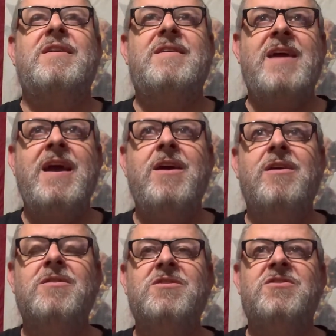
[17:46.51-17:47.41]

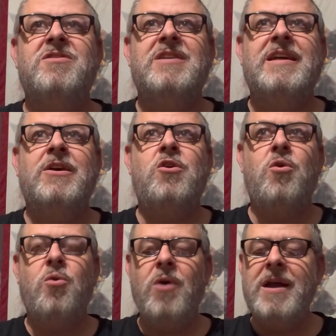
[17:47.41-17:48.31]
cares
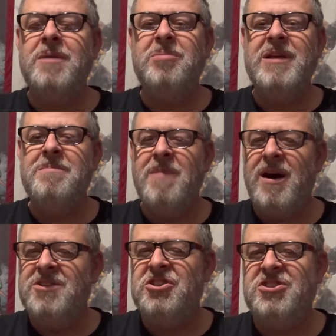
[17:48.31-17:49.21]
incredibly
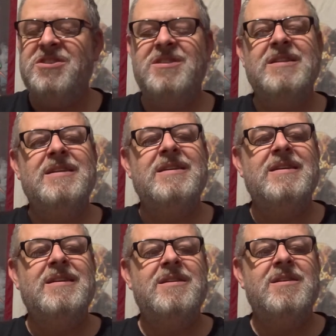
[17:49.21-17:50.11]
much
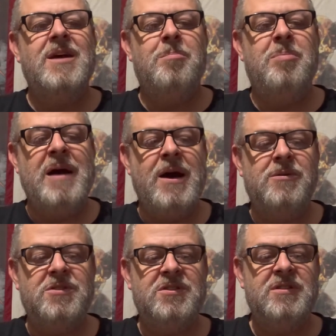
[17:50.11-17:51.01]

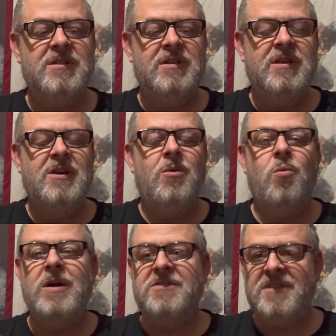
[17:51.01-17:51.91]
about
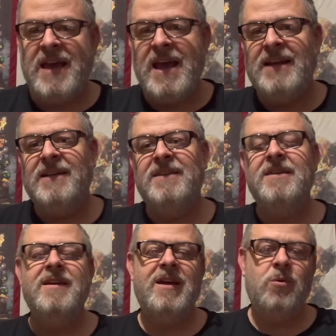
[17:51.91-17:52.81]
what's
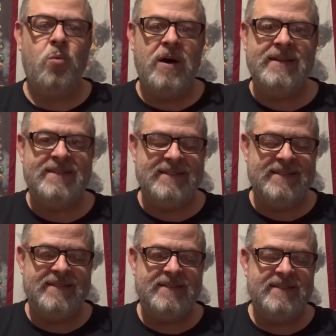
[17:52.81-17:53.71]
canon and what
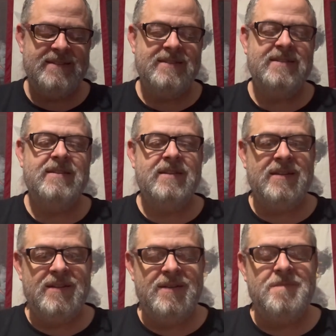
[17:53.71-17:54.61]
isn't.
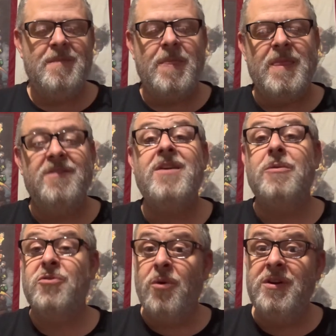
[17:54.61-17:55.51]
See, I
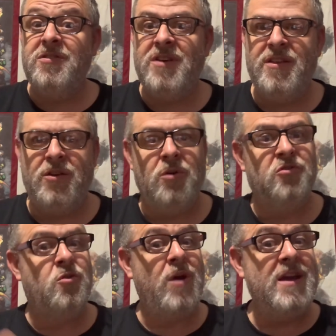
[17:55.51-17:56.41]
was going to say that goes
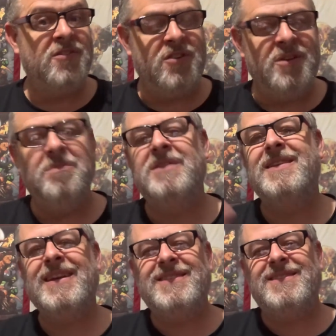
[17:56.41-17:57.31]
crazy, but
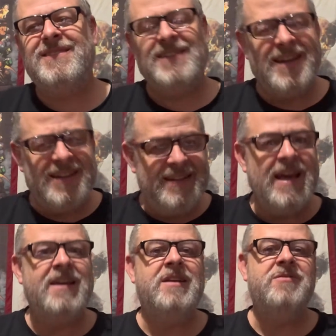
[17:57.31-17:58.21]
that's kind of
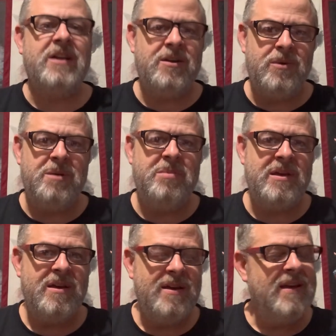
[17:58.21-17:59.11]
negative, and I don't want to
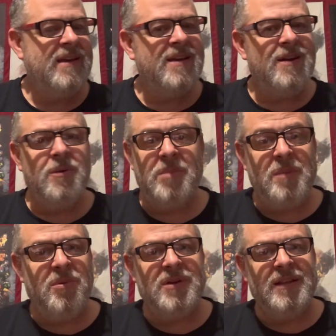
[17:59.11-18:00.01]
be, you know,
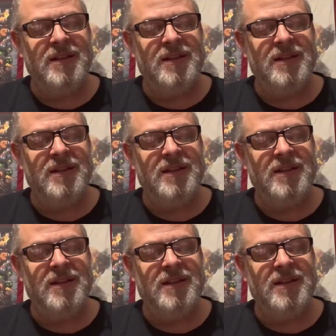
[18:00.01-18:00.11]
people can